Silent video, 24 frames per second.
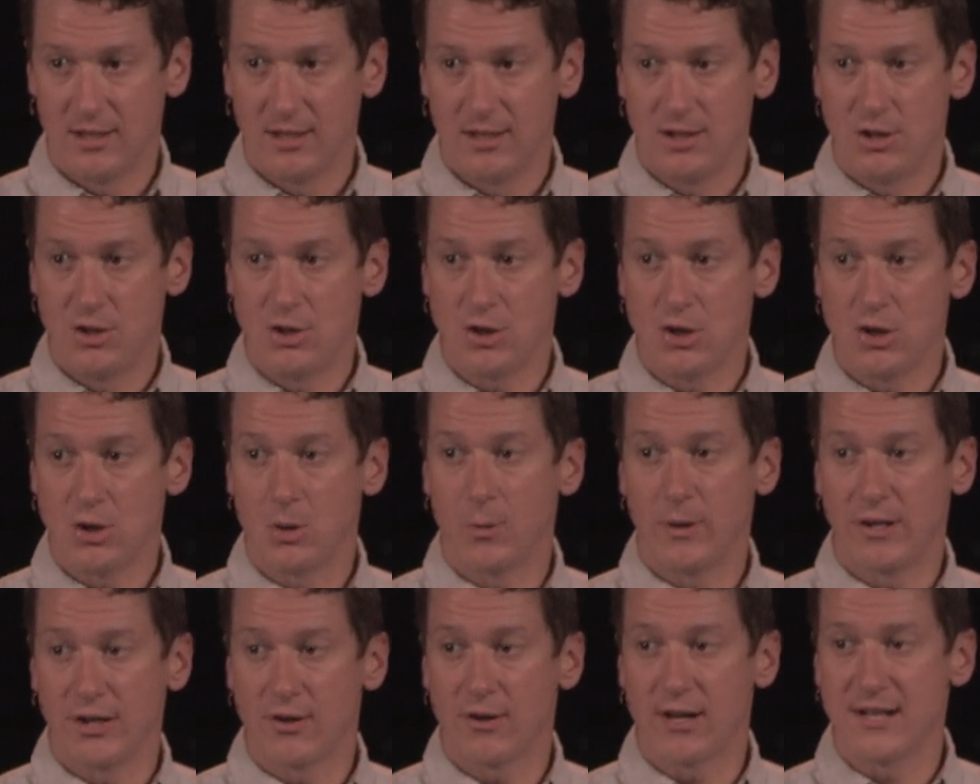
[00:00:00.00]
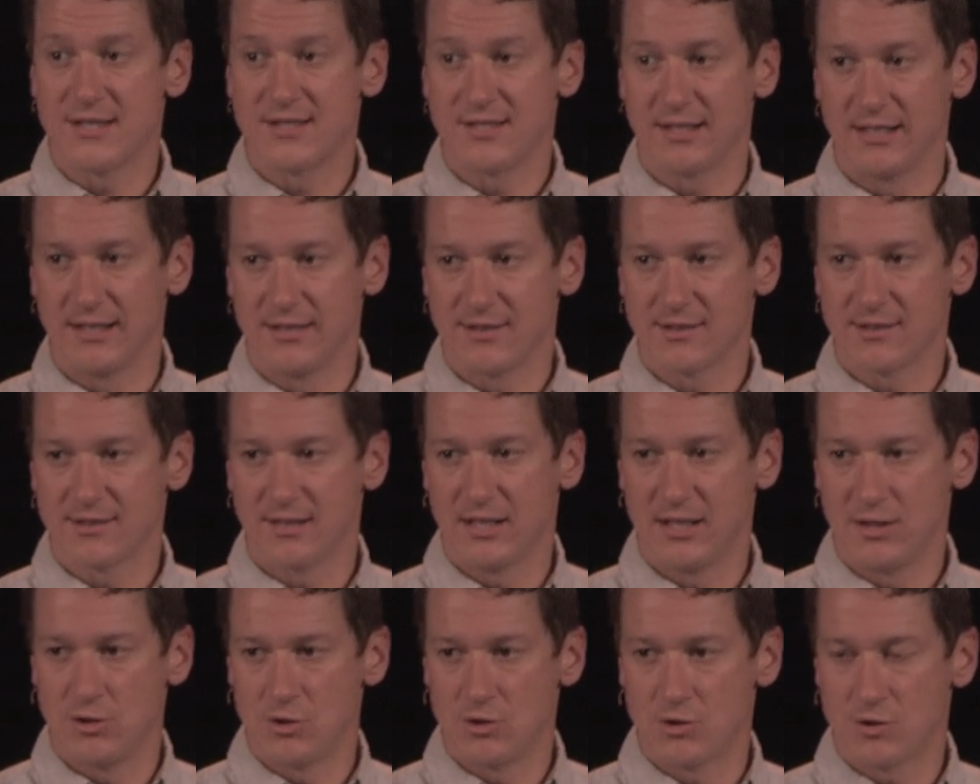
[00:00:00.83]
You, you know what grace is
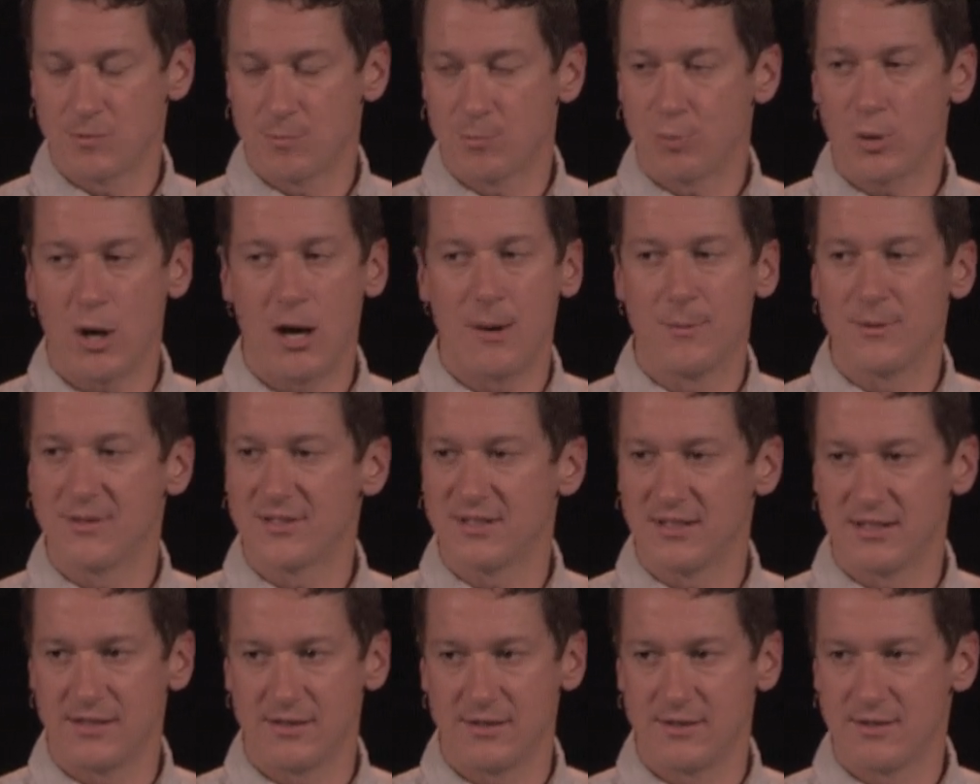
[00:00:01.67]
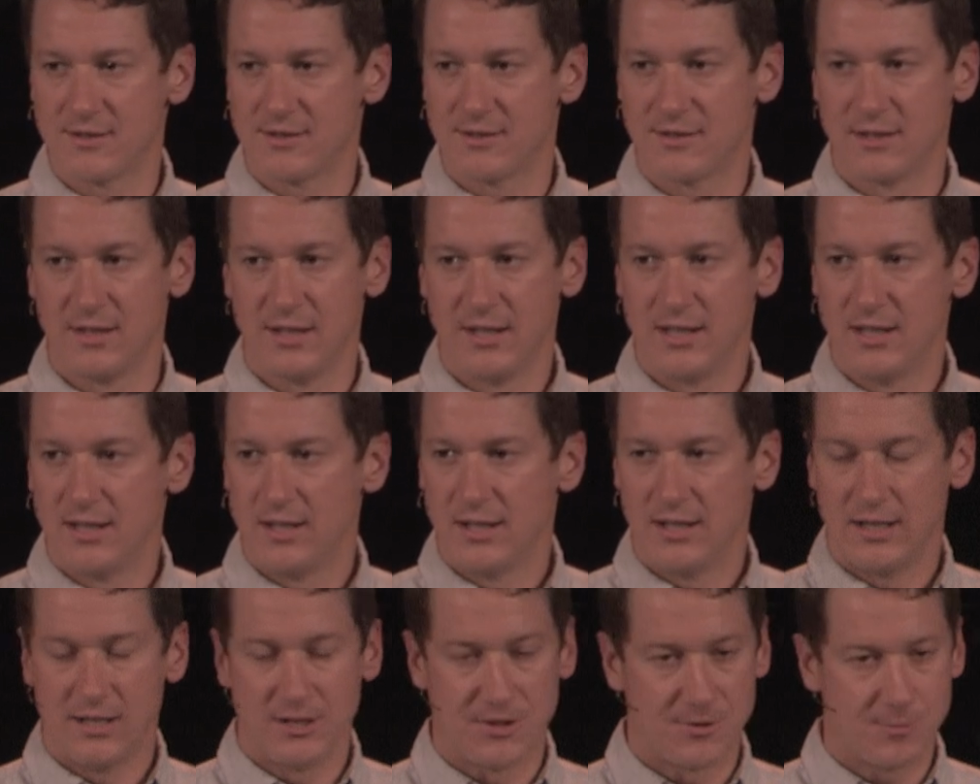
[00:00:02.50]
His promises,
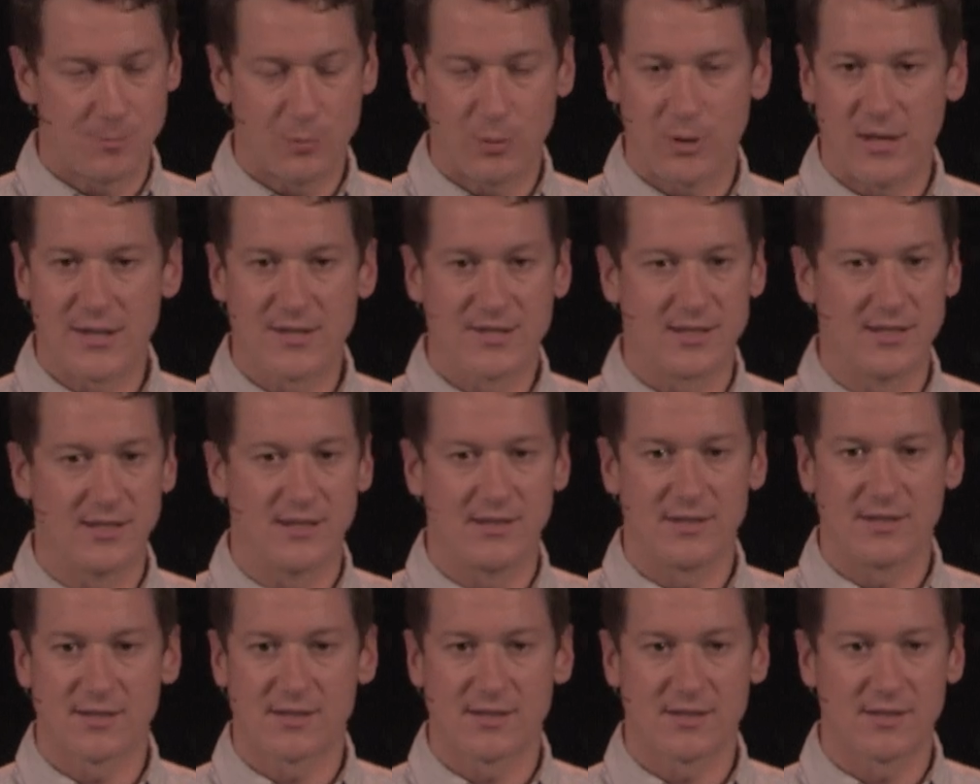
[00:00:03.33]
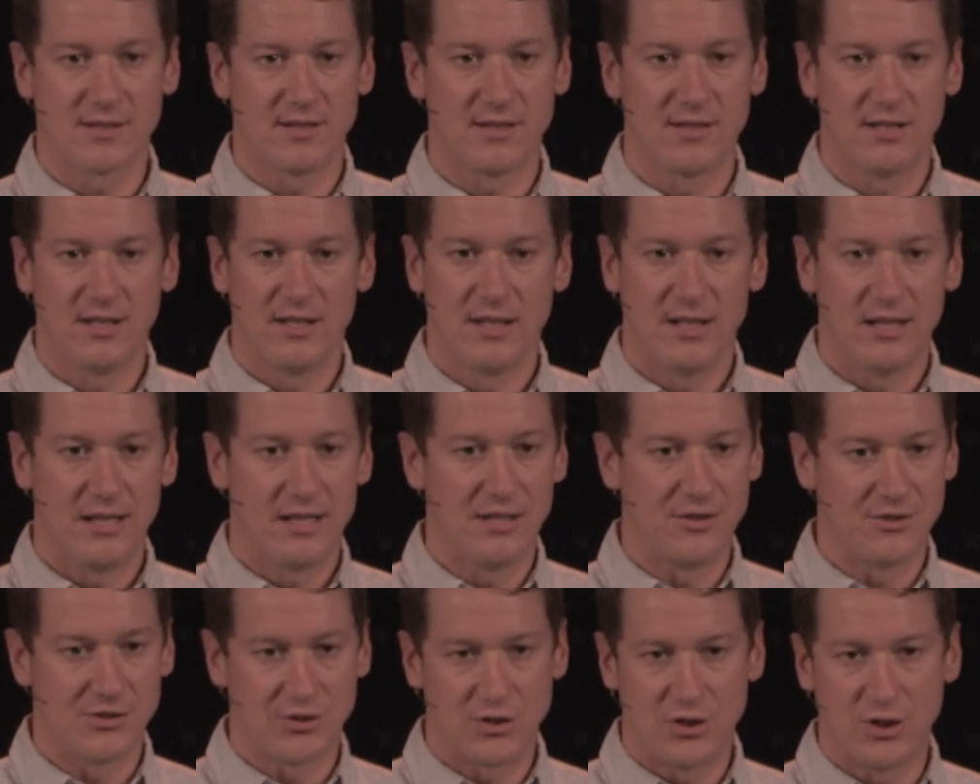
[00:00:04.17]
his presence,
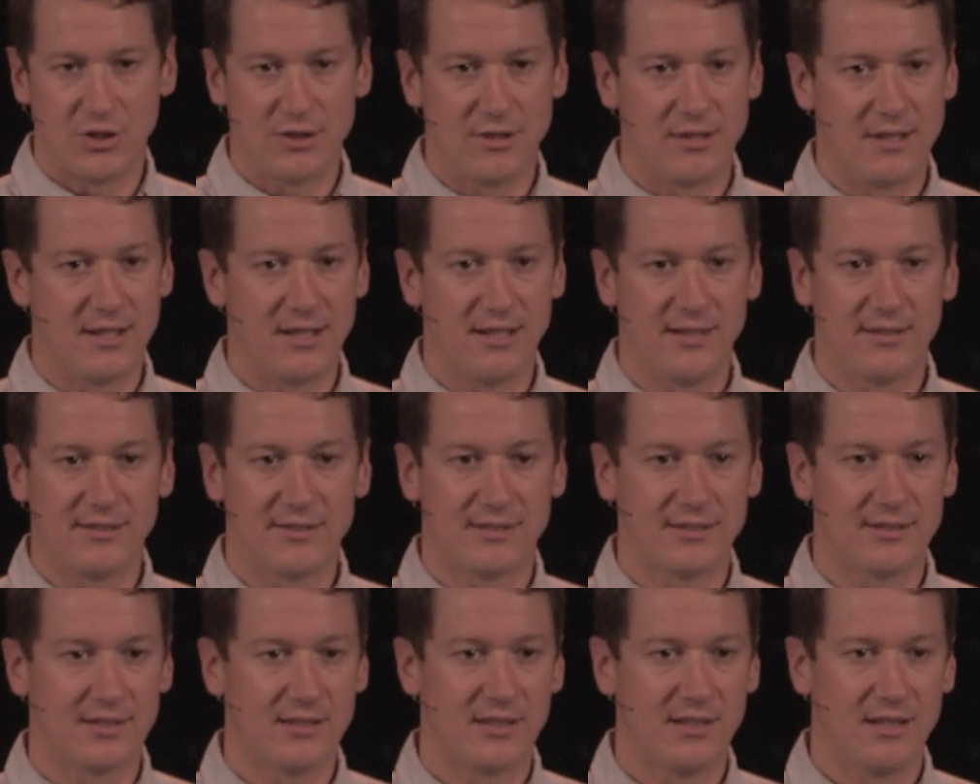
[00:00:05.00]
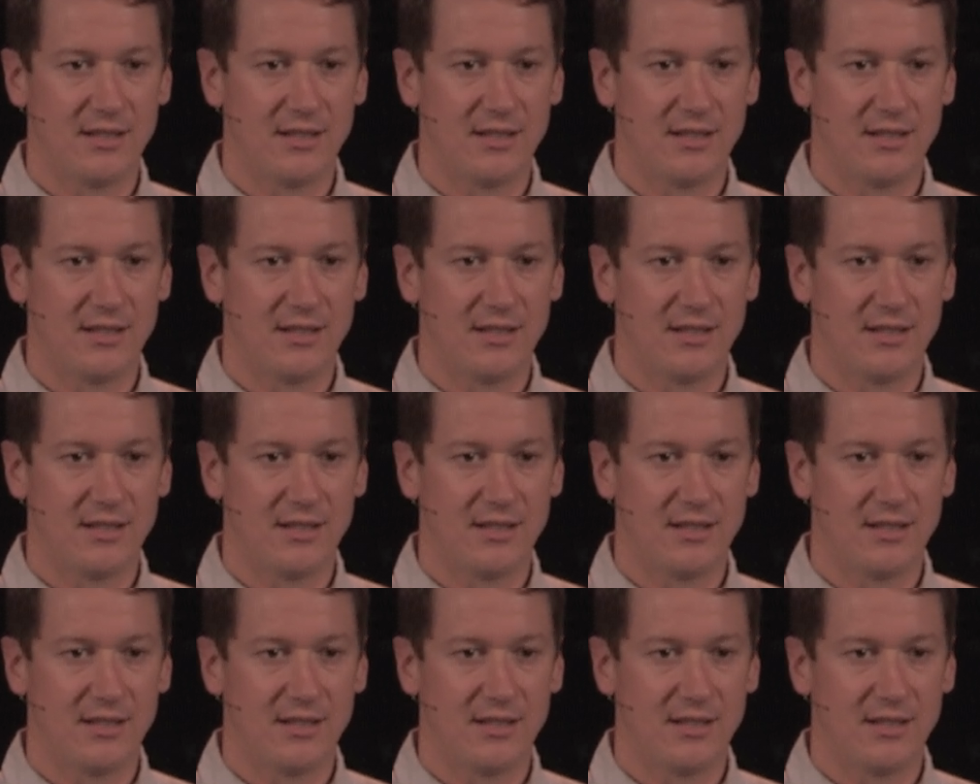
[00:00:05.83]
His goodness,